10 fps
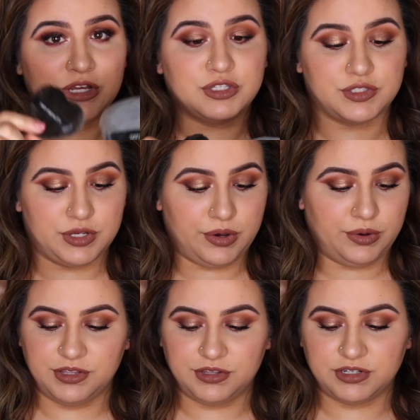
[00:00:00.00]

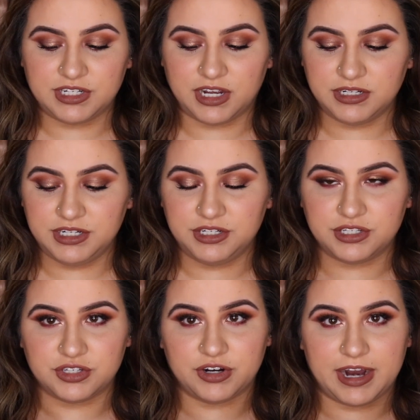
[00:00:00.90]
So Tati
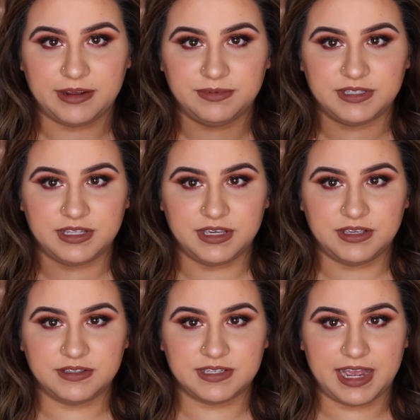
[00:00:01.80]
describes these